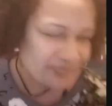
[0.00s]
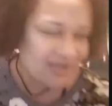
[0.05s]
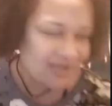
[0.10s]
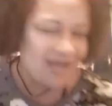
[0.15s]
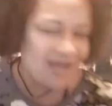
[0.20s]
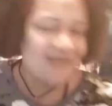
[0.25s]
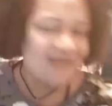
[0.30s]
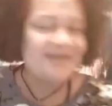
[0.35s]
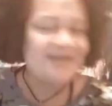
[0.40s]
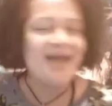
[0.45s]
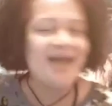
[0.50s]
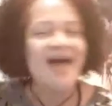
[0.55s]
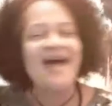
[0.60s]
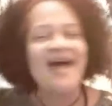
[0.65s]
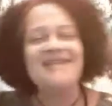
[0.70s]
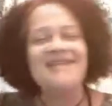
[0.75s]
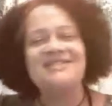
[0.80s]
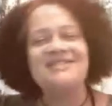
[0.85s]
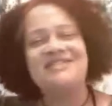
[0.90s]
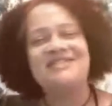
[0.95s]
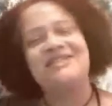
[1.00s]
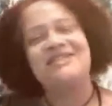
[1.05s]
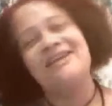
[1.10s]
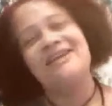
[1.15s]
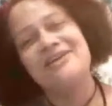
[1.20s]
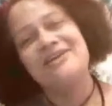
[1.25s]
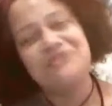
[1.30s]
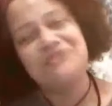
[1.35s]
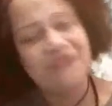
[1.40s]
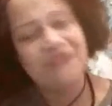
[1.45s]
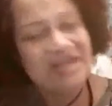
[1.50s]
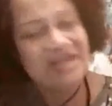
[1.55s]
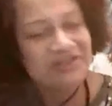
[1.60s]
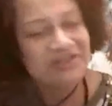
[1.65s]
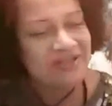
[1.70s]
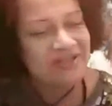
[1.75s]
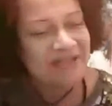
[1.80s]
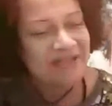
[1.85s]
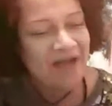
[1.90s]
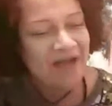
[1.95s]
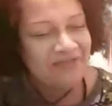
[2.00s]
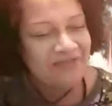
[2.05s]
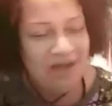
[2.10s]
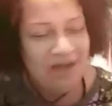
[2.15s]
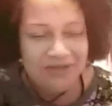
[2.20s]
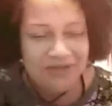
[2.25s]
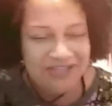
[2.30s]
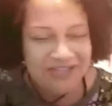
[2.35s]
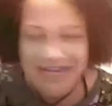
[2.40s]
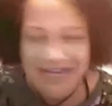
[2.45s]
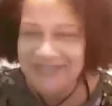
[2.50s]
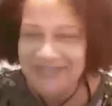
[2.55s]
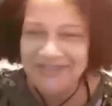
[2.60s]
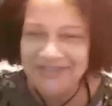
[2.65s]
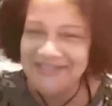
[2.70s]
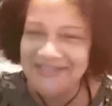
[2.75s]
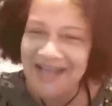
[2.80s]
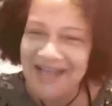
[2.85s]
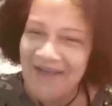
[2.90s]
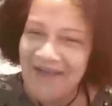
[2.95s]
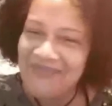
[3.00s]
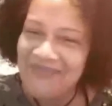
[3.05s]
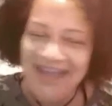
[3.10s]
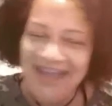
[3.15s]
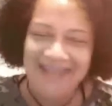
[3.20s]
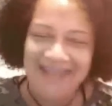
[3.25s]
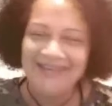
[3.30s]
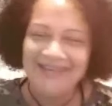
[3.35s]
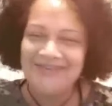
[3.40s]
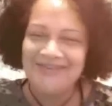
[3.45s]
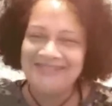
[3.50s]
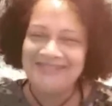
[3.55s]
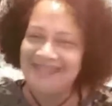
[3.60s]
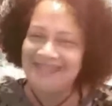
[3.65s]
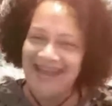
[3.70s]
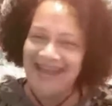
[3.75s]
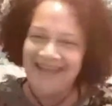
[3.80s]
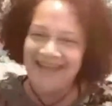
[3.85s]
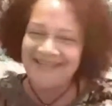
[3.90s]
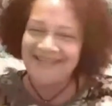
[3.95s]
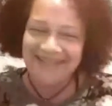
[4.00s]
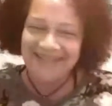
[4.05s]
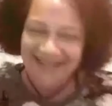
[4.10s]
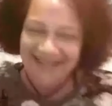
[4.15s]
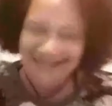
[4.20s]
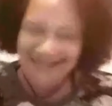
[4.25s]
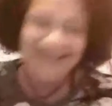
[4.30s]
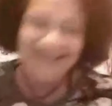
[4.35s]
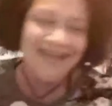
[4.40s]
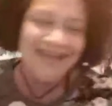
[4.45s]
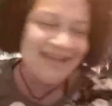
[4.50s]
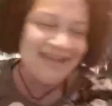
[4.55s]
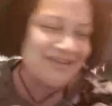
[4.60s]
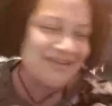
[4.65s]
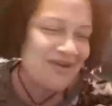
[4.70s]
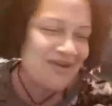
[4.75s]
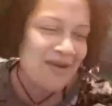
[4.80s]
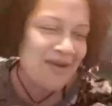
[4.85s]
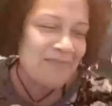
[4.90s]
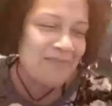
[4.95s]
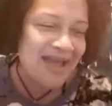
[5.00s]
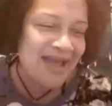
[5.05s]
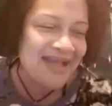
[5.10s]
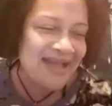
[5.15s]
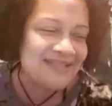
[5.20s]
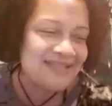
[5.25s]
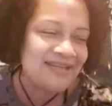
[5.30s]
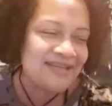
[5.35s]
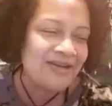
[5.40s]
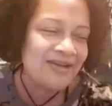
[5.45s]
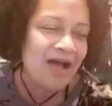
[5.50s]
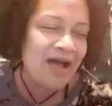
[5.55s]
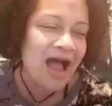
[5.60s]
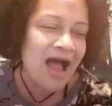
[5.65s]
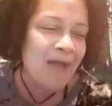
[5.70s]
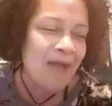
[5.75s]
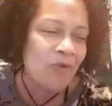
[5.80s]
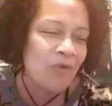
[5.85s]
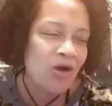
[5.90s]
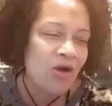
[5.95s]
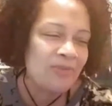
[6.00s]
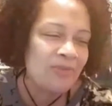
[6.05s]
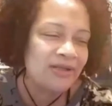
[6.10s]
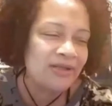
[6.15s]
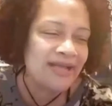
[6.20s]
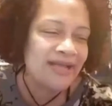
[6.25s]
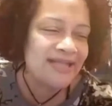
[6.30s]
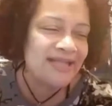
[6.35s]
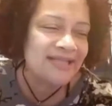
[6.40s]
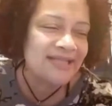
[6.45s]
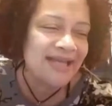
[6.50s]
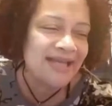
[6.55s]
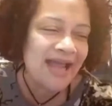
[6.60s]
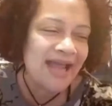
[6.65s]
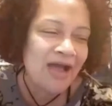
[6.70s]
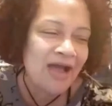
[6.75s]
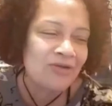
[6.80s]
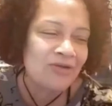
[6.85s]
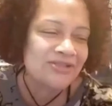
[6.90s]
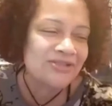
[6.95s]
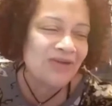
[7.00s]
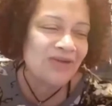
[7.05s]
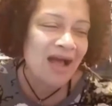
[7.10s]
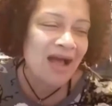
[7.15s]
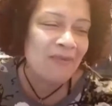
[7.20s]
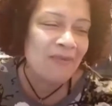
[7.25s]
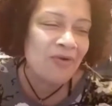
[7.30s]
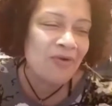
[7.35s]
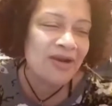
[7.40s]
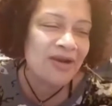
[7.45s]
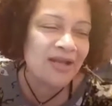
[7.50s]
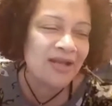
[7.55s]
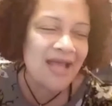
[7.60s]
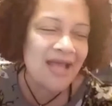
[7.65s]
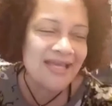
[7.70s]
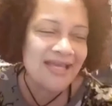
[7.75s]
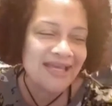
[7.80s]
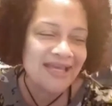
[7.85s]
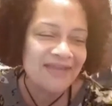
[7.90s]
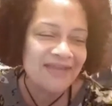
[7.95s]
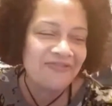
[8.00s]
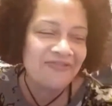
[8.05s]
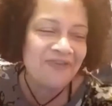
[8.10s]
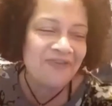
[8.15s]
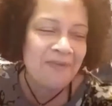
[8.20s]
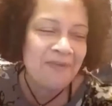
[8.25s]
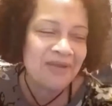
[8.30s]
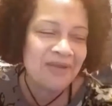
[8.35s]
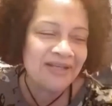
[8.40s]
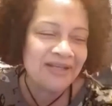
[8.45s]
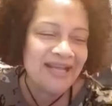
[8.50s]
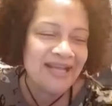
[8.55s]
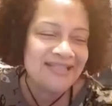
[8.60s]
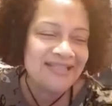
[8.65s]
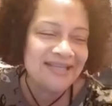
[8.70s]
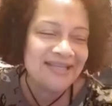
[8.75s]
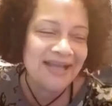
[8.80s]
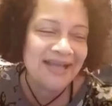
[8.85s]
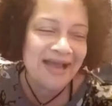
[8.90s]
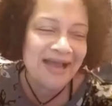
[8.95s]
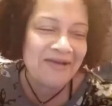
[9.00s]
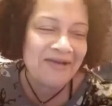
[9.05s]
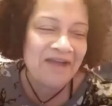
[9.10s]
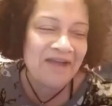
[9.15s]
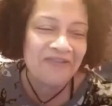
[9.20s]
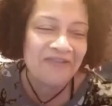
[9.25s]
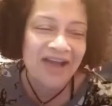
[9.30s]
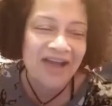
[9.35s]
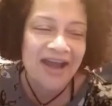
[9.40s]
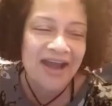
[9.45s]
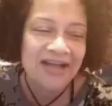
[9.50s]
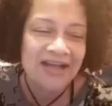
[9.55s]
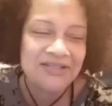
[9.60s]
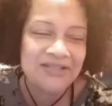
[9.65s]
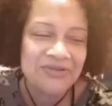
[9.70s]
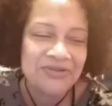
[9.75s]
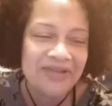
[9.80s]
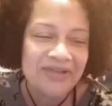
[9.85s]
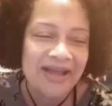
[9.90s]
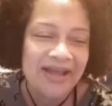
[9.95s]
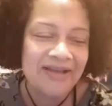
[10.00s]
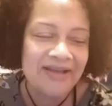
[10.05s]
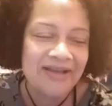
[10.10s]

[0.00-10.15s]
Yes, treat yourself. Don't cheat yourself. Thank you, Sandy. You're amazing. Now, I'm on Malik's account, so I'm going to like it from Malik's account. I forgot I can do that.